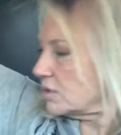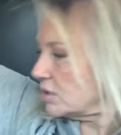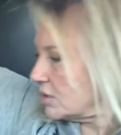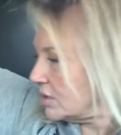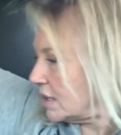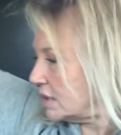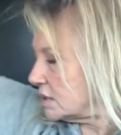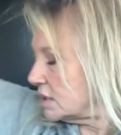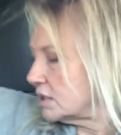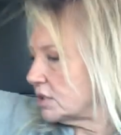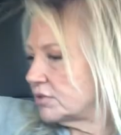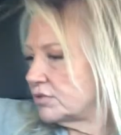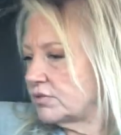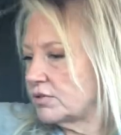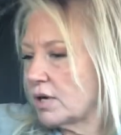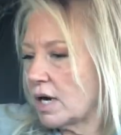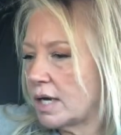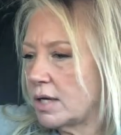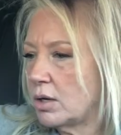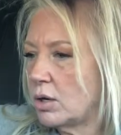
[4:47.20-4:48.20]
So that's the
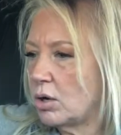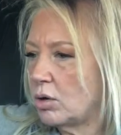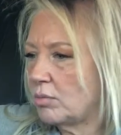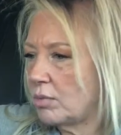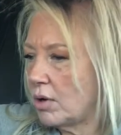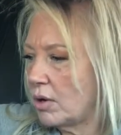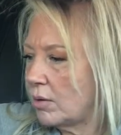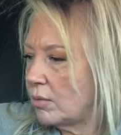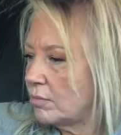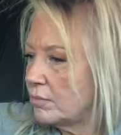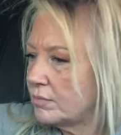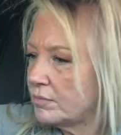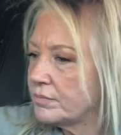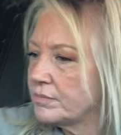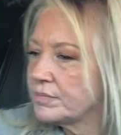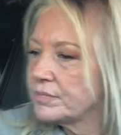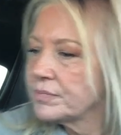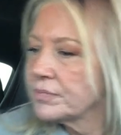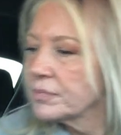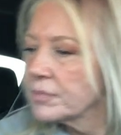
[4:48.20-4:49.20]
Frye Hobo
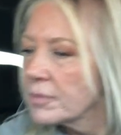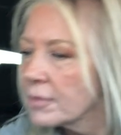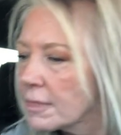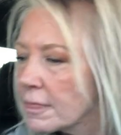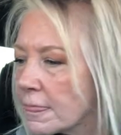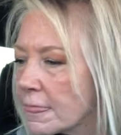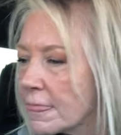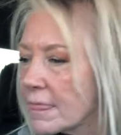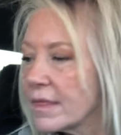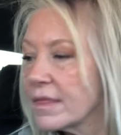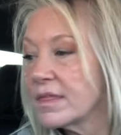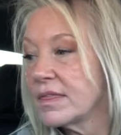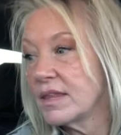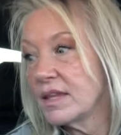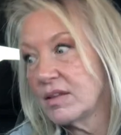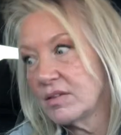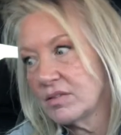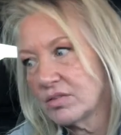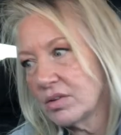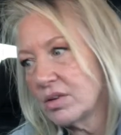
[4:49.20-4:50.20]

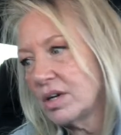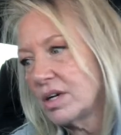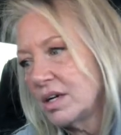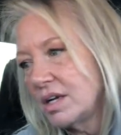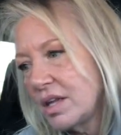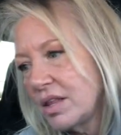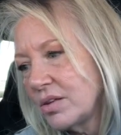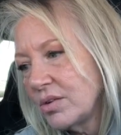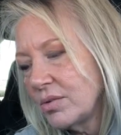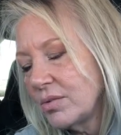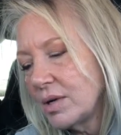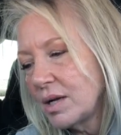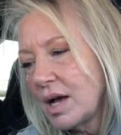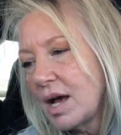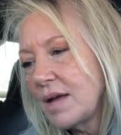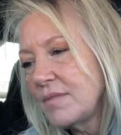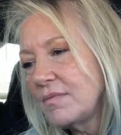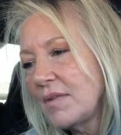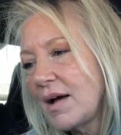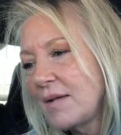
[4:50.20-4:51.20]
these are another one.
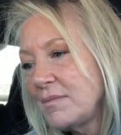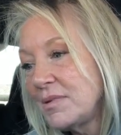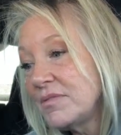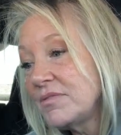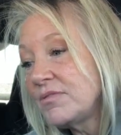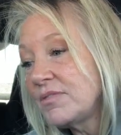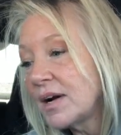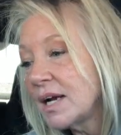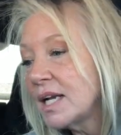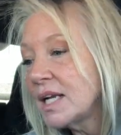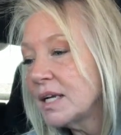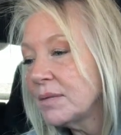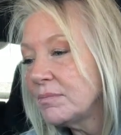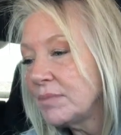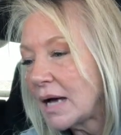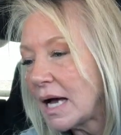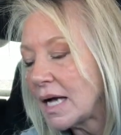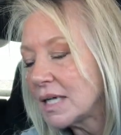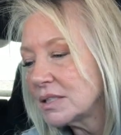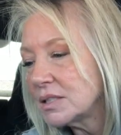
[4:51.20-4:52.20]
I've, I've, been finding
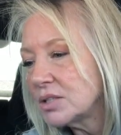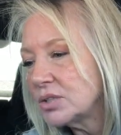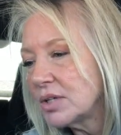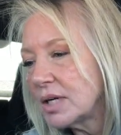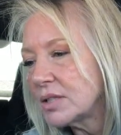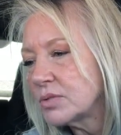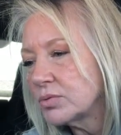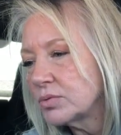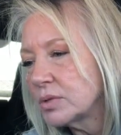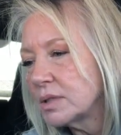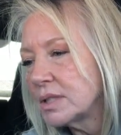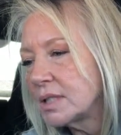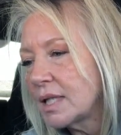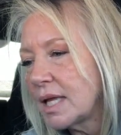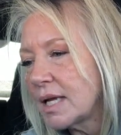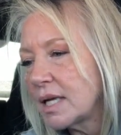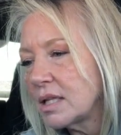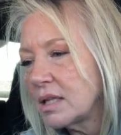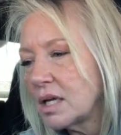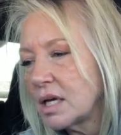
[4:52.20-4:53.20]
bags that you guys really
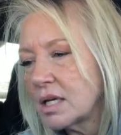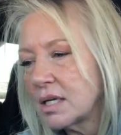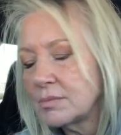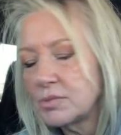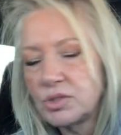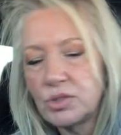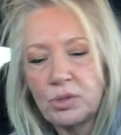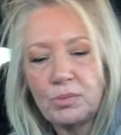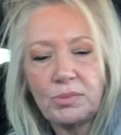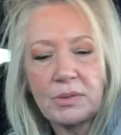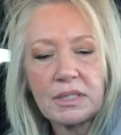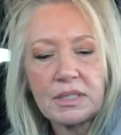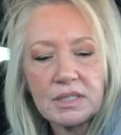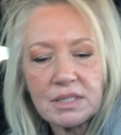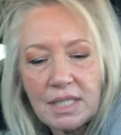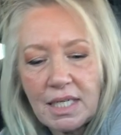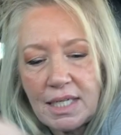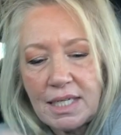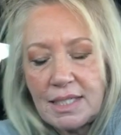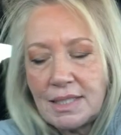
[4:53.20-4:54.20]
like a lot and I'm super
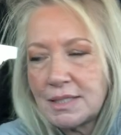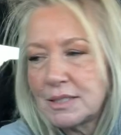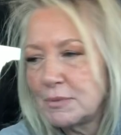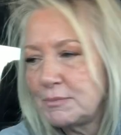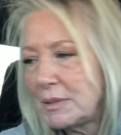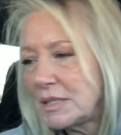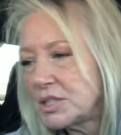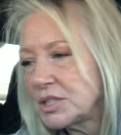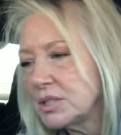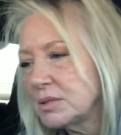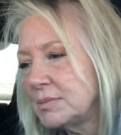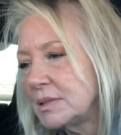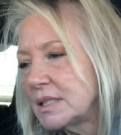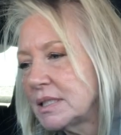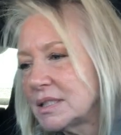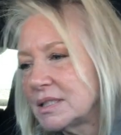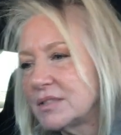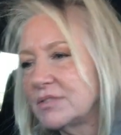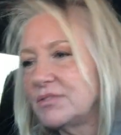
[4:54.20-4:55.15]
excited, especially because the